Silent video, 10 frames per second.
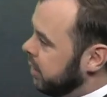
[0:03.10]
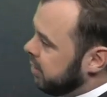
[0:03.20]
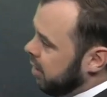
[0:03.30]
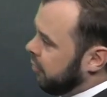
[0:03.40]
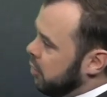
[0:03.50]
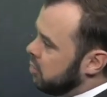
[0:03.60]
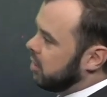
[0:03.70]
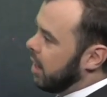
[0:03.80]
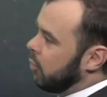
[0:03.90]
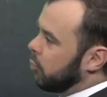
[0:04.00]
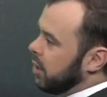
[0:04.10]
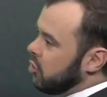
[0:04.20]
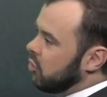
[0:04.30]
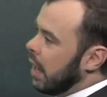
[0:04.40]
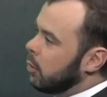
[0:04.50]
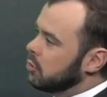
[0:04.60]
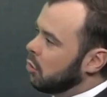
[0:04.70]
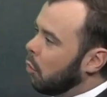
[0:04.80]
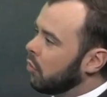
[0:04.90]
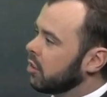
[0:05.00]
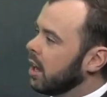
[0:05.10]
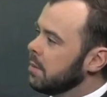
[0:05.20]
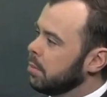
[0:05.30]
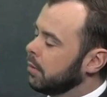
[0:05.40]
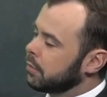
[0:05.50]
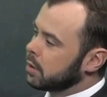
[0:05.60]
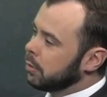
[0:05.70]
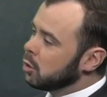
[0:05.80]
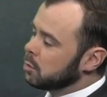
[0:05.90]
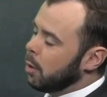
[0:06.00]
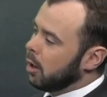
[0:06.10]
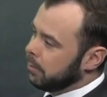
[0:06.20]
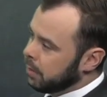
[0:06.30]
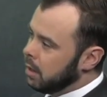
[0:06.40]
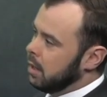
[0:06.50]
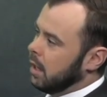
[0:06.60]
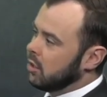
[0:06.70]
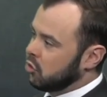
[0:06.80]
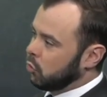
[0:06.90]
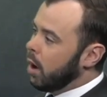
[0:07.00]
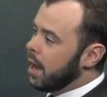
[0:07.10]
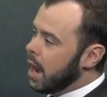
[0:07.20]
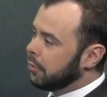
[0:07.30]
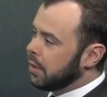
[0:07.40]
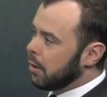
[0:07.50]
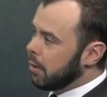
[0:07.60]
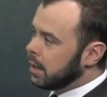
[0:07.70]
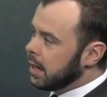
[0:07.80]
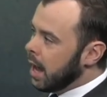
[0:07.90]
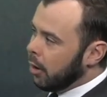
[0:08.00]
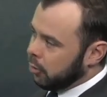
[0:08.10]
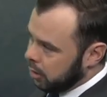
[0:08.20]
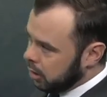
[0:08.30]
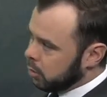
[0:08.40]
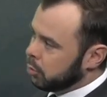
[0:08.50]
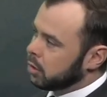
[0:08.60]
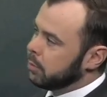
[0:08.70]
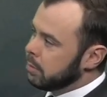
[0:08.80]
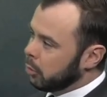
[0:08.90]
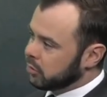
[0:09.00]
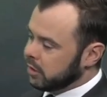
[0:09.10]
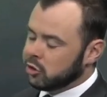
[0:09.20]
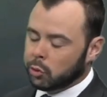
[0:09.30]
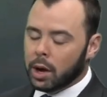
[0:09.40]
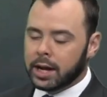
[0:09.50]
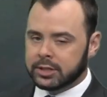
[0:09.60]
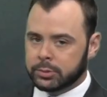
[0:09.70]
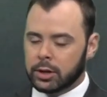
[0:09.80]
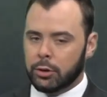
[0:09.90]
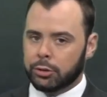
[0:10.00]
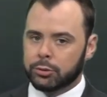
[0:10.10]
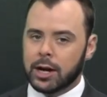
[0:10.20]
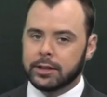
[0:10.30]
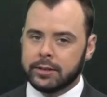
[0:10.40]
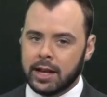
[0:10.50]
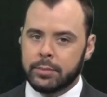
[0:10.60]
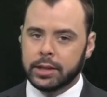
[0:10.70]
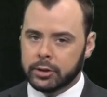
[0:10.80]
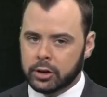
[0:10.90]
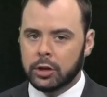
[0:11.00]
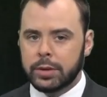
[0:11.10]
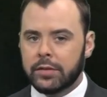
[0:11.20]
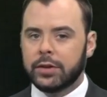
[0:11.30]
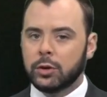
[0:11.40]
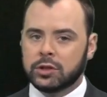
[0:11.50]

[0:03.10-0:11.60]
see a few scattered rain showers overnight, but for the most part, it's dry out there right now, and we're going to be mostly dry as we go throughout the day, but there could be a few